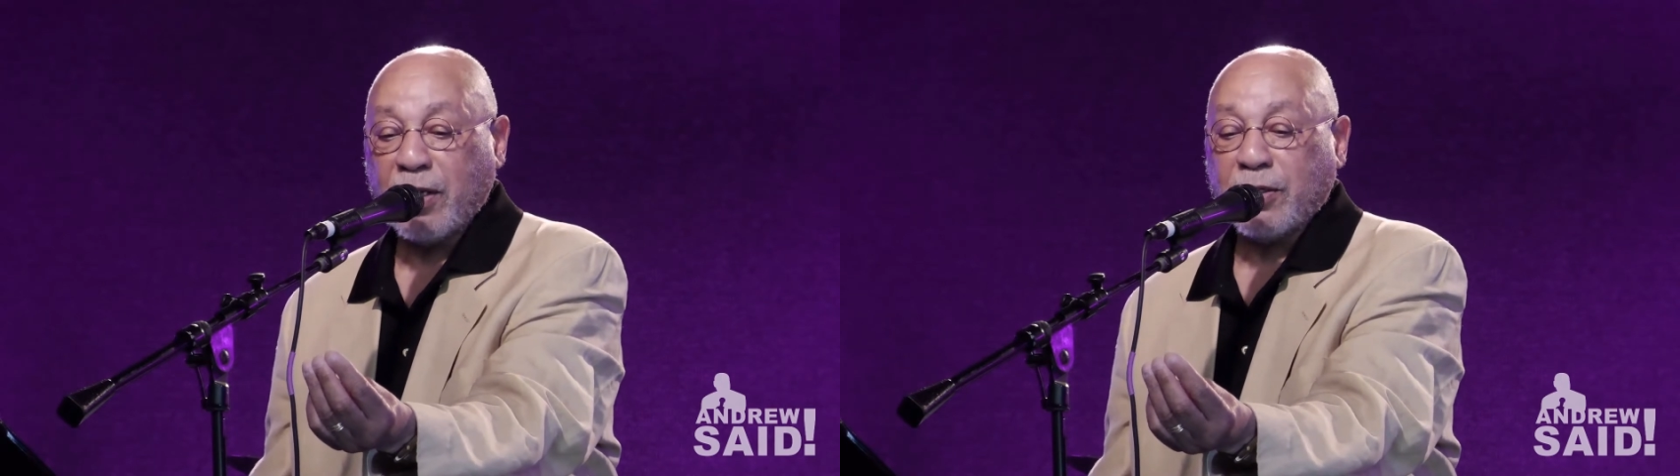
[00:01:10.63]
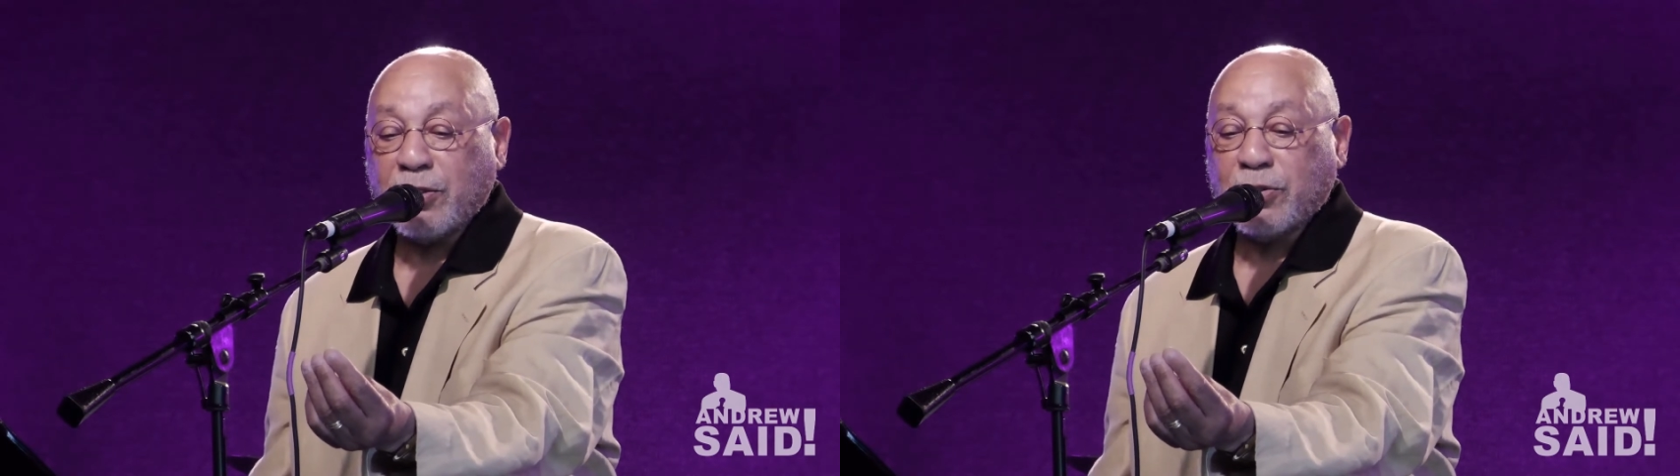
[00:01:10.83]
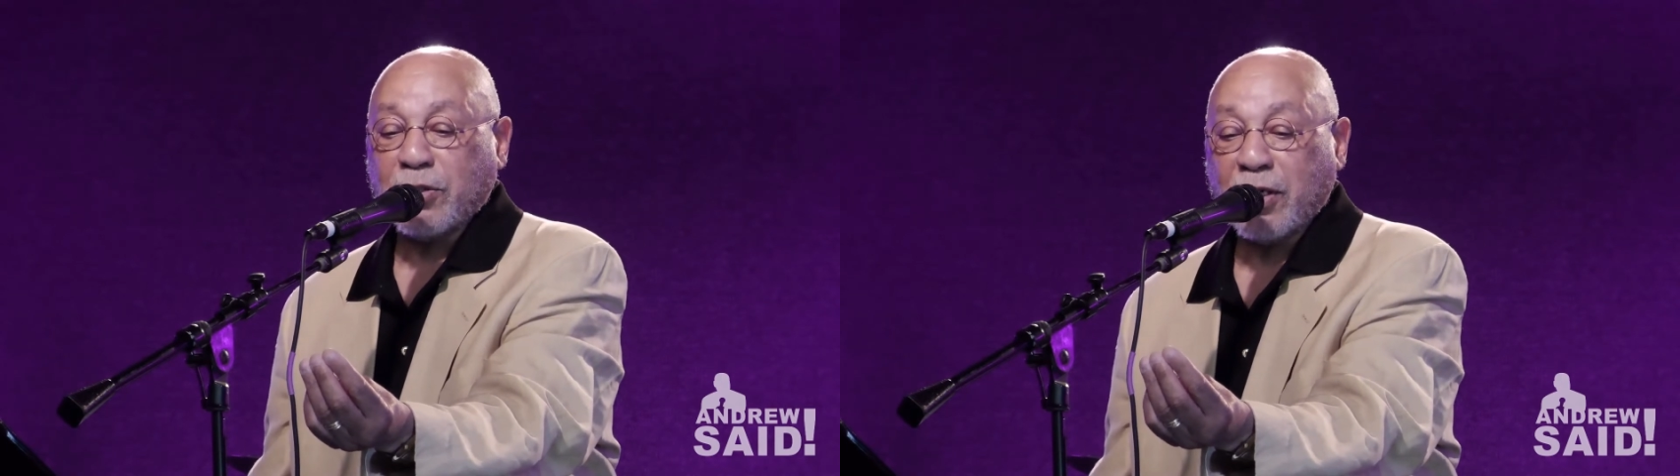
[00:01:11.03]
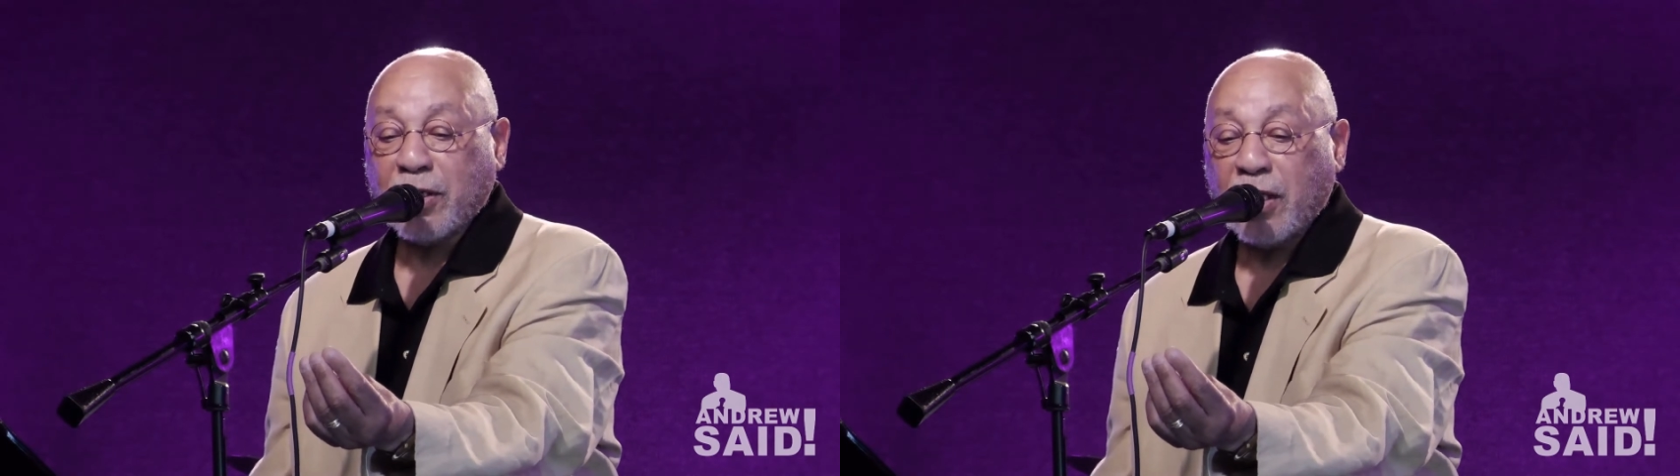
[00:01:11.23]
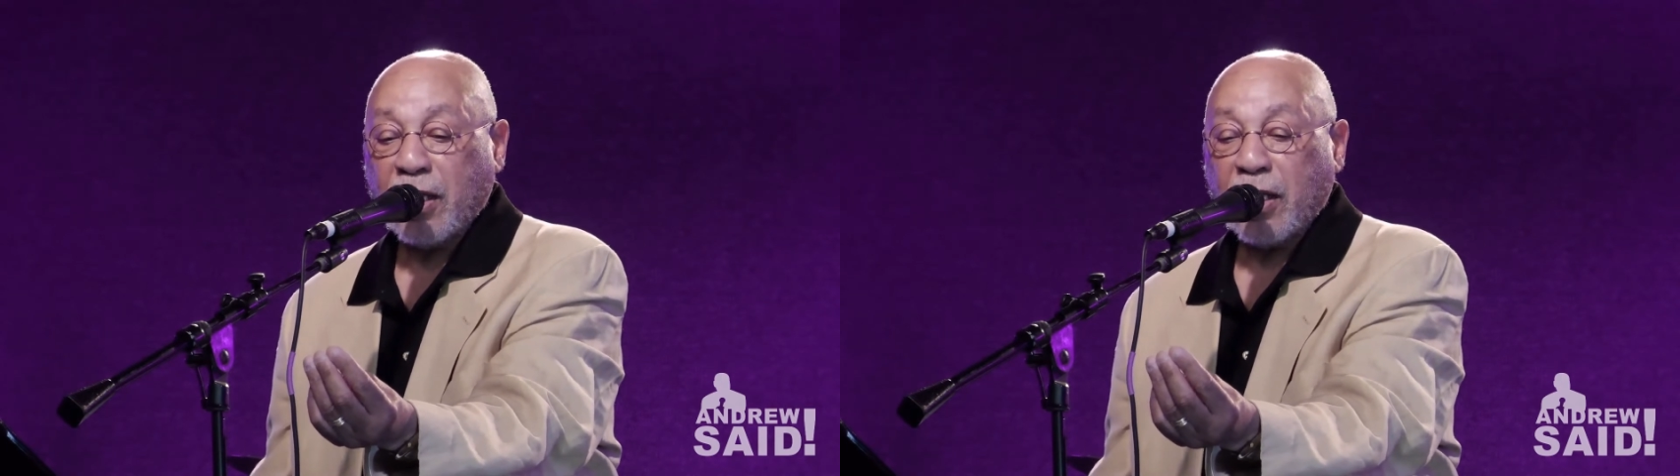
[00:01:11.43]
and said,
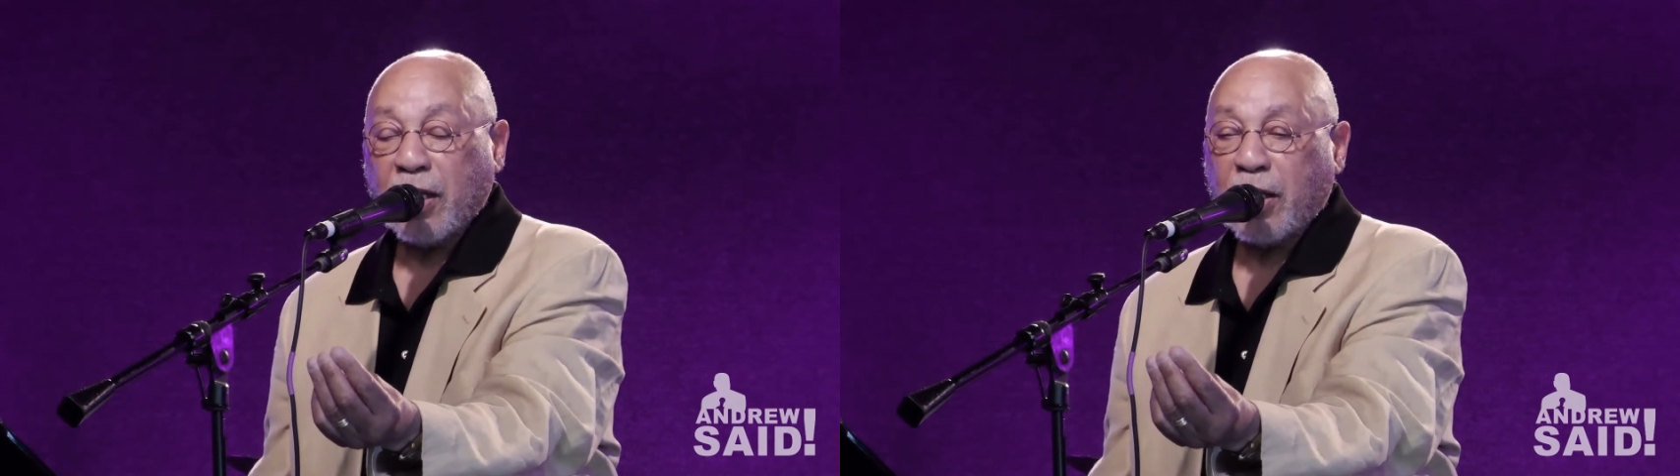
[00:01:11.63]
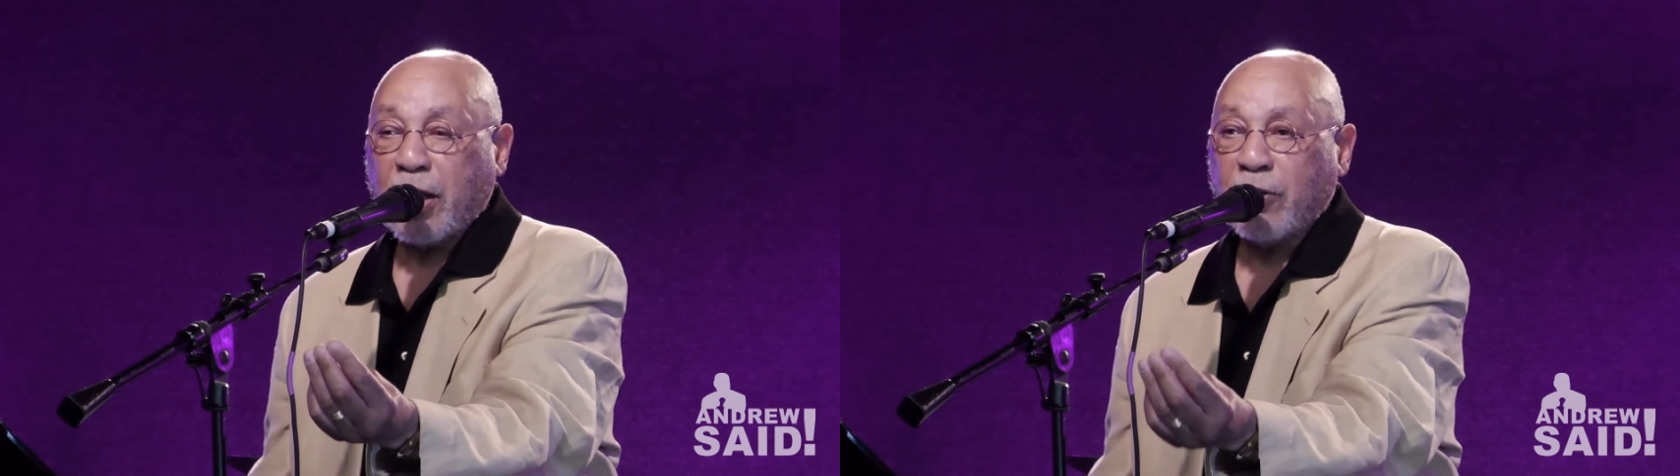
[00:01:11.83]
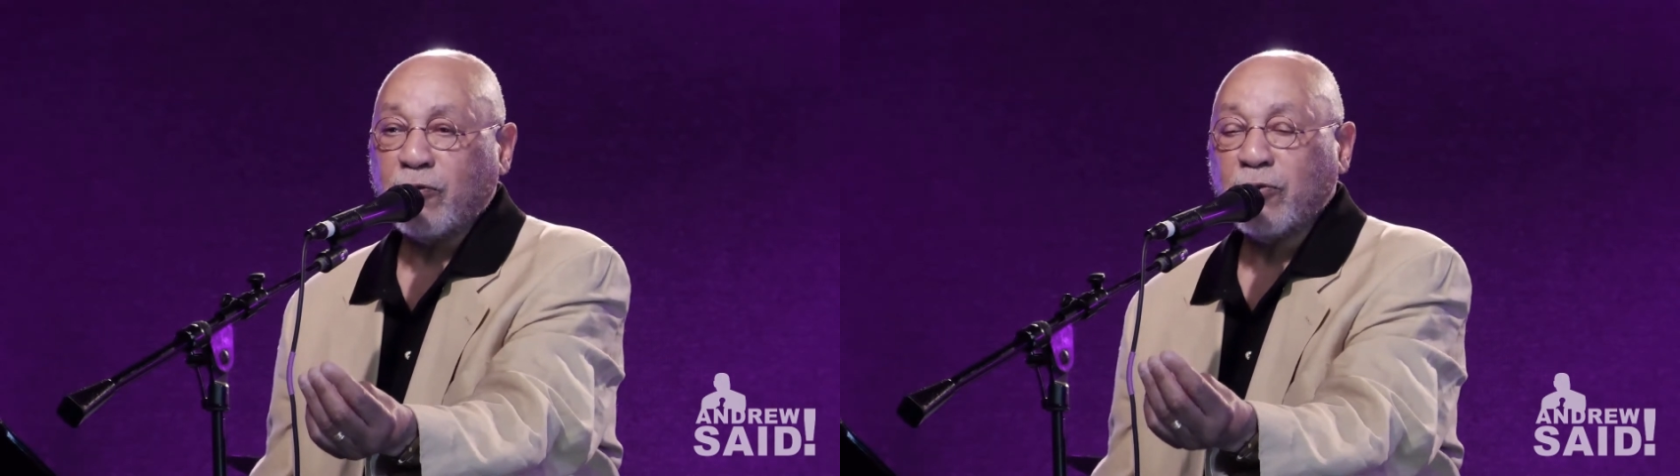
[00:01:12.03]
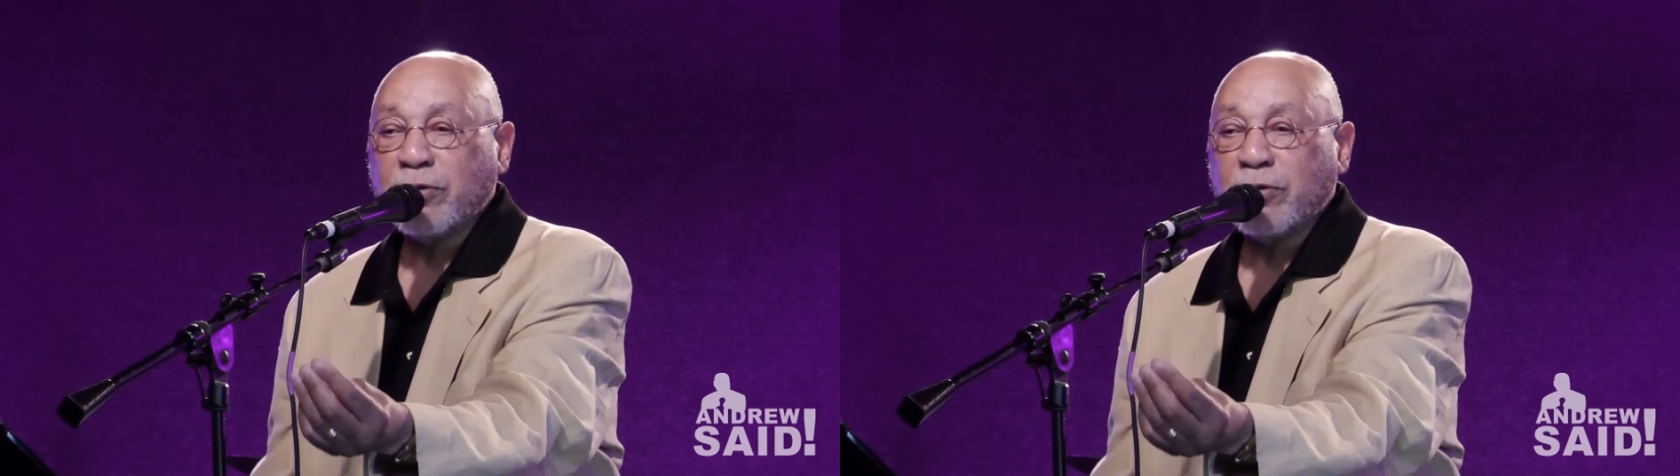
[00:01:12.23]
Andrew